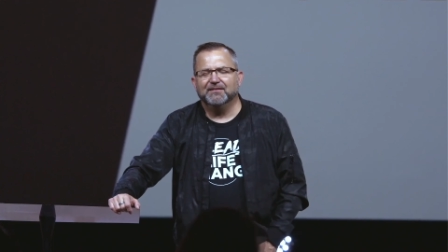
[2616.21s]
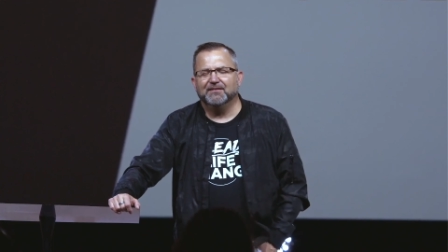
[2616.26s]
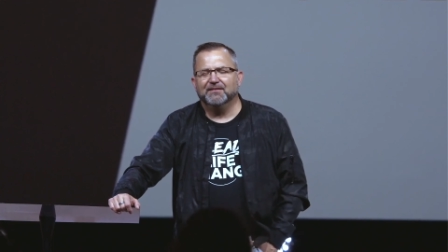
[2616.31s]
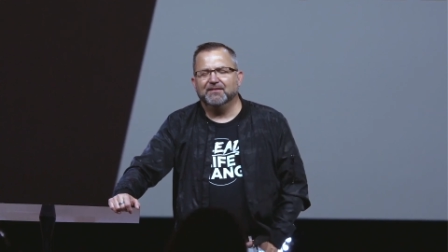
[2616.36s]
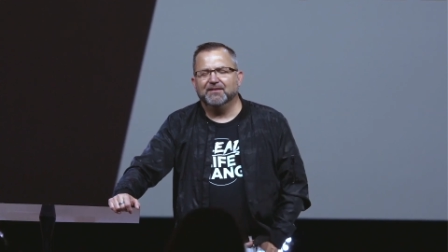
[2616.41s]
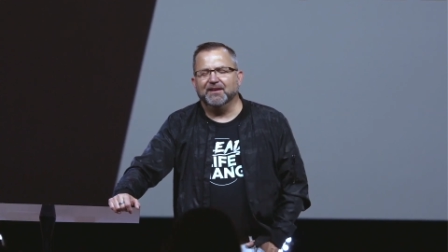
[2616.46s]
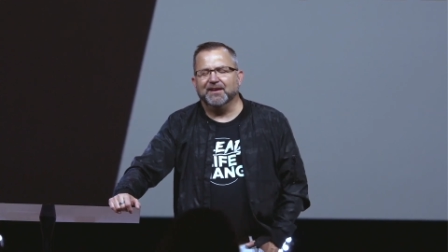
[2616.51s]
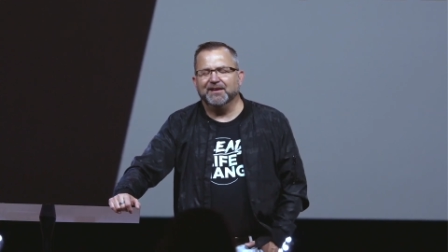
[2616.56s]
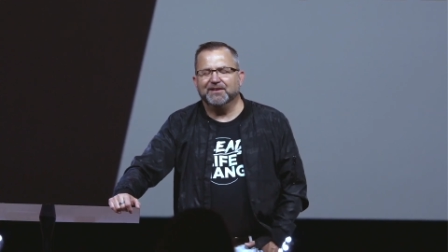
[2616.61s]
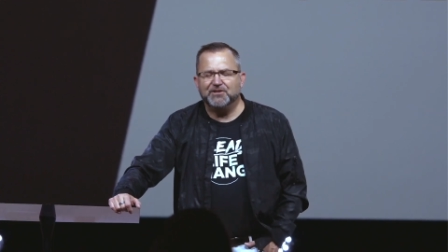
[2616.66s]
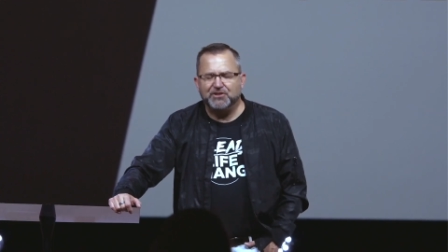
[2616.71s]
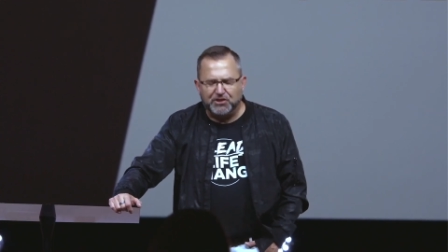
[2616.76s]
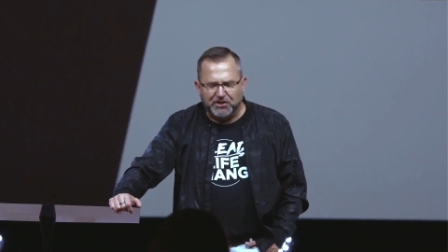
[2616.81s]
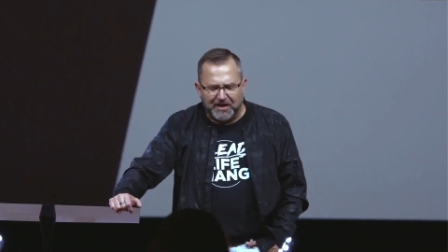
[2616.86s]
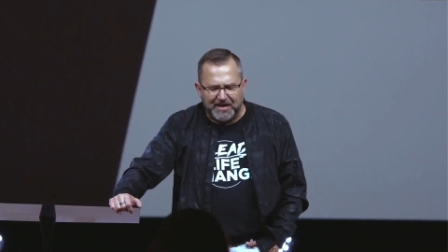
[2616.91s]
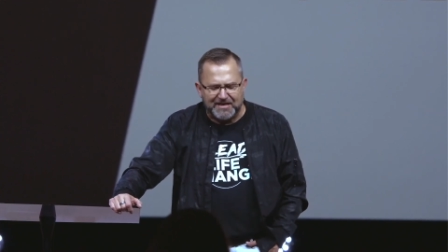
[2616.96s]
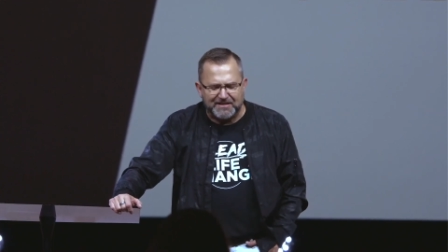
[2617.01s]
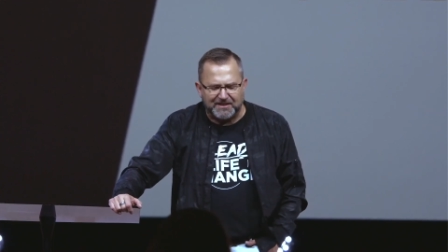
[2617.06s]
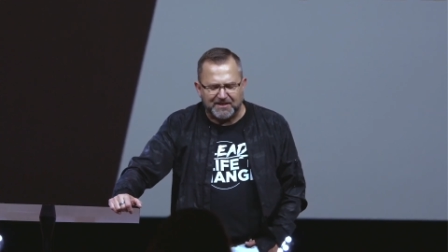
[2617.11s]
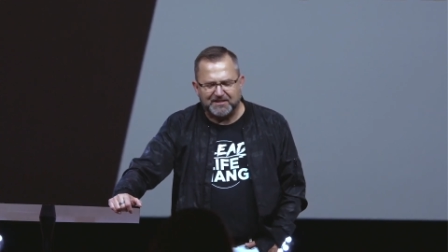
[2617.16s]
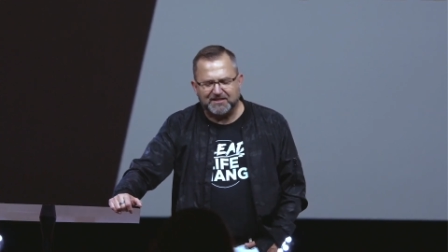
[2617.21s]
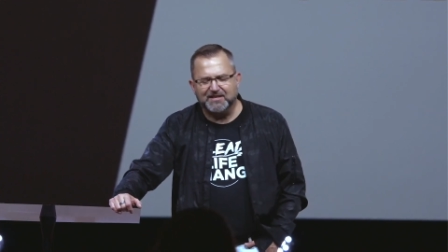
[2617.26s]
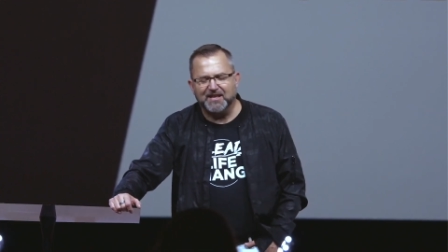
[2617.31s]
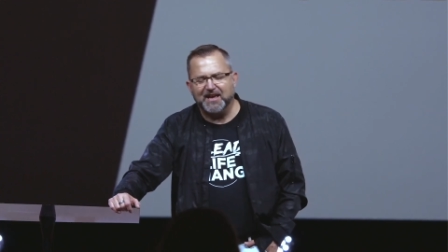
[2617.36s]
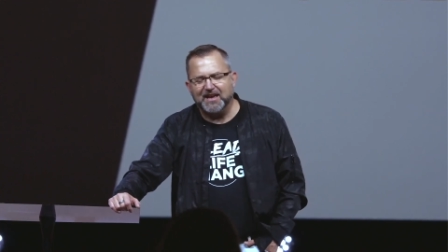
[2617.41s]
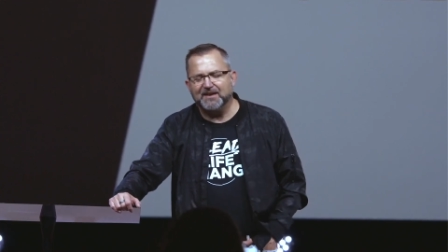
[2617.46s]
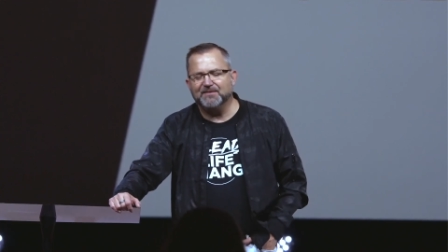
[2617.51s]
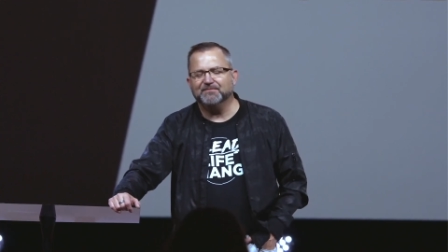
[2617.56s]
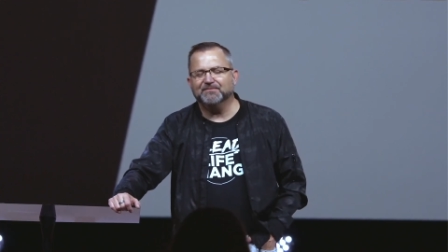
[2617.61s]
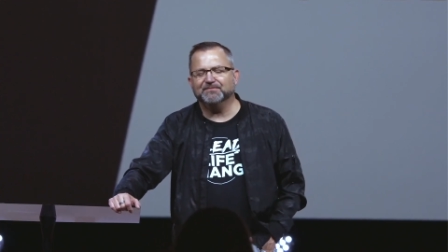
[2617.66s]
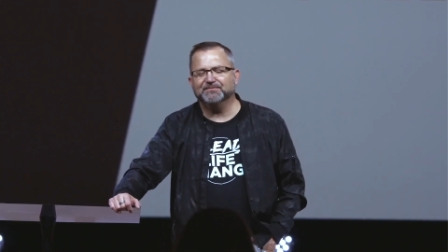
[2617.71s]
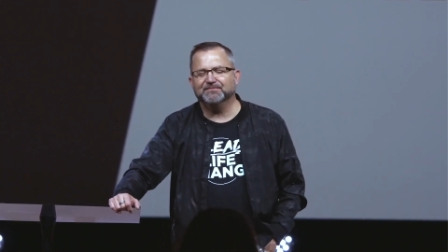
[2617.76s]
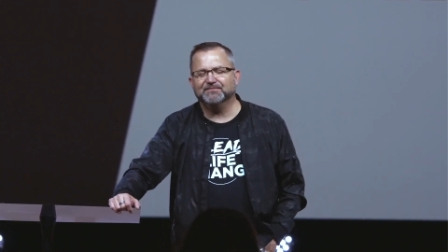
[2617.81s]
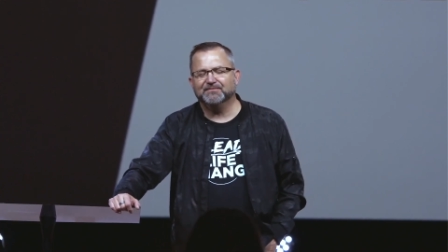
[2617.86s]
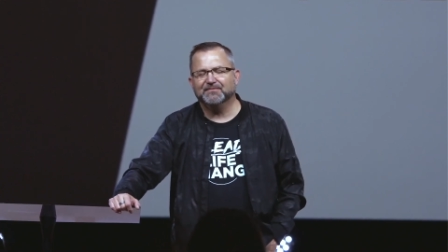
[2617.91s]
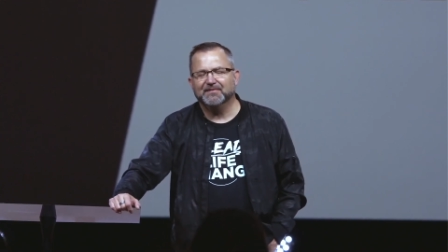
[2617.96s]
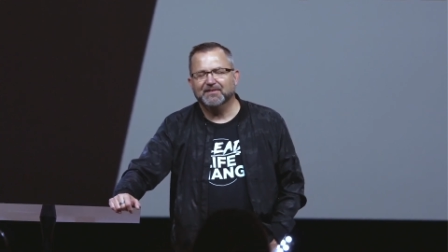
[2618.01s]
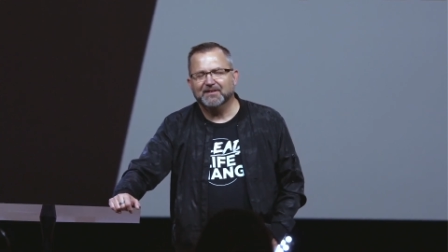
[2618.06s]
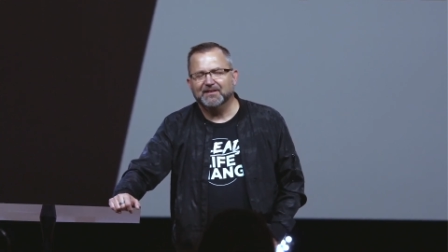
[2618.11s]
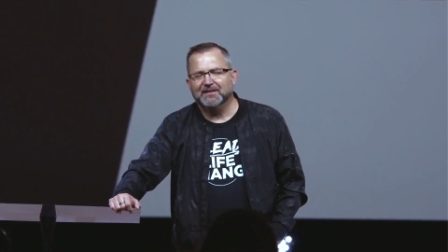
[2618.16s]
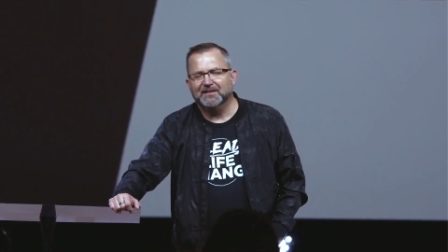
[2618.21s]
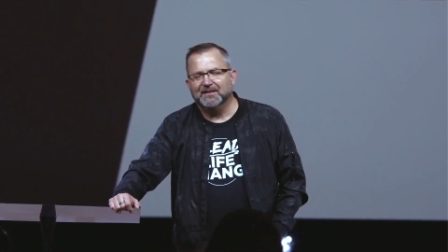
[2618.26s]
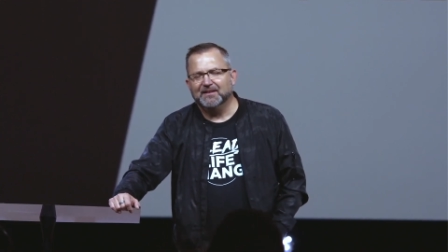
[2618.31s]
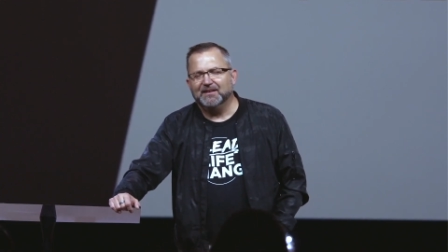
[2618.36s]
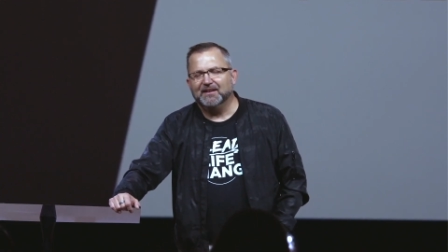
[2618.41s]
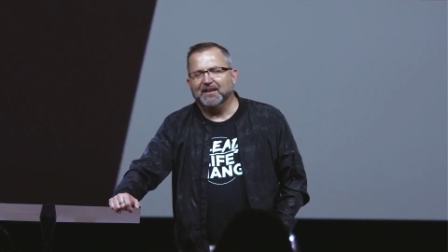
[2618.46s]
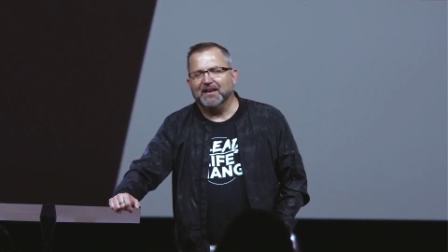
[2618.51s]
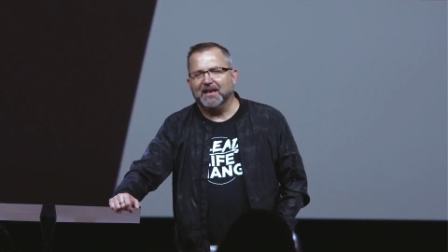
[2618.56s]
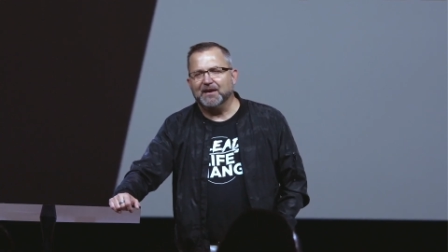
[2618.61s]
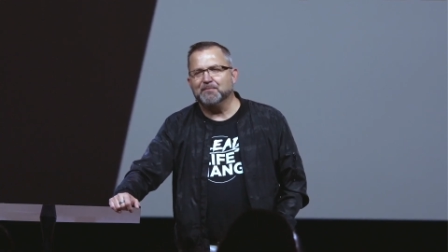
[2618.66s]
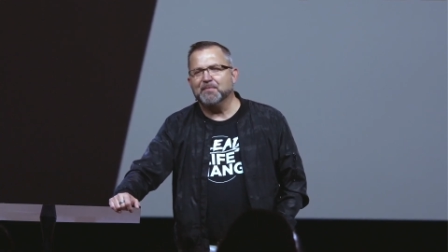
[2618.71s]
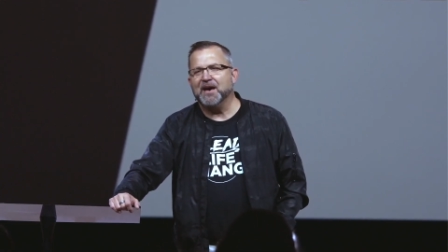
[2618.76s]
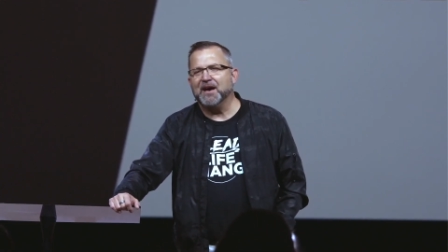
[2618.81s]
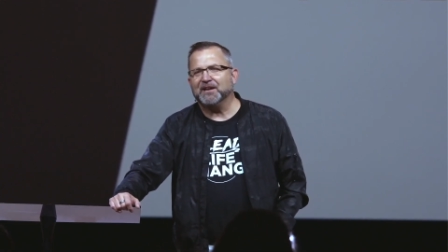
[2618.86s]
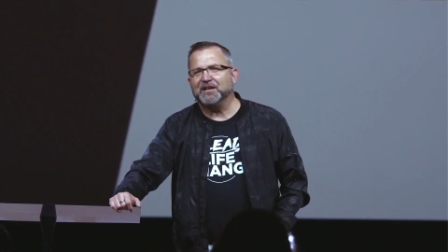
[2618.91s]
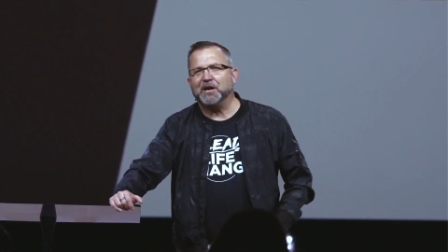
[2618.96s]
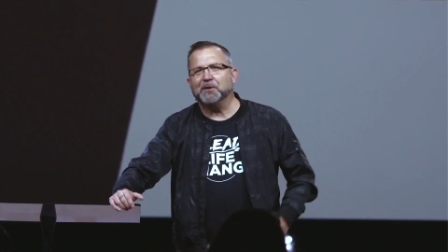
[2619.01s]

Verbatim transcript: In Jesus' name. Amen.